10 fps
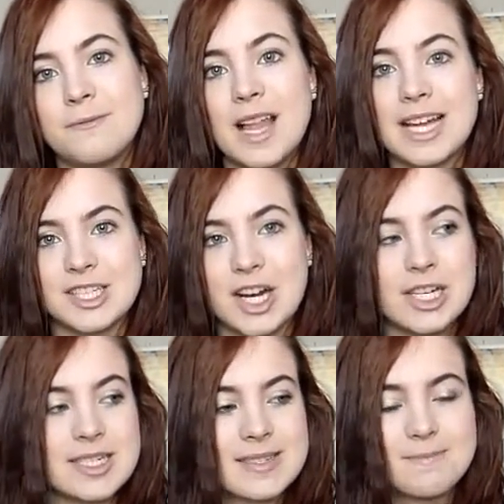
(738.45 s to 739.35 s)

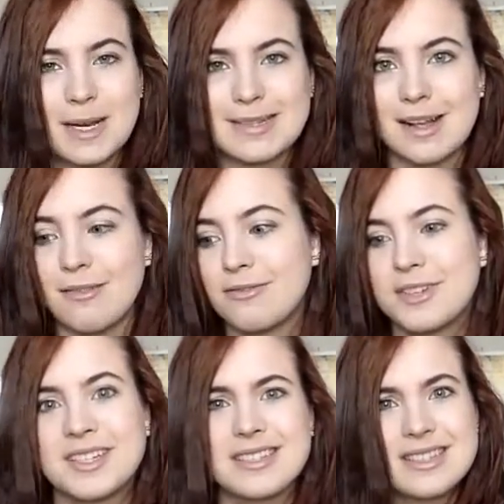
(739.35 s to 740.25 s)
flashcards myself.
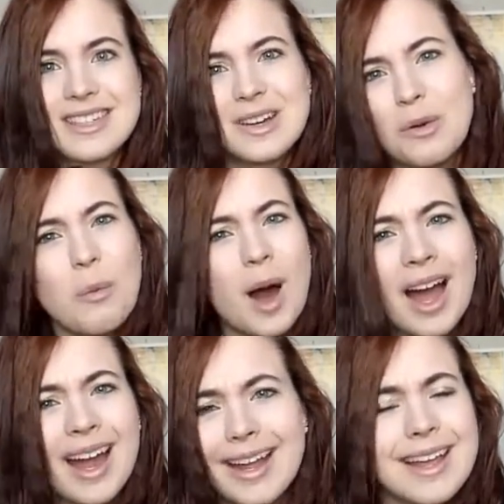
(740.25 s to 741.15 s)
Because
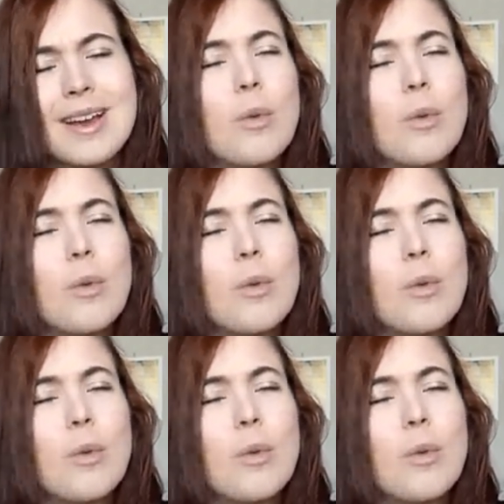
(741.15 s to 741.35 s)
why?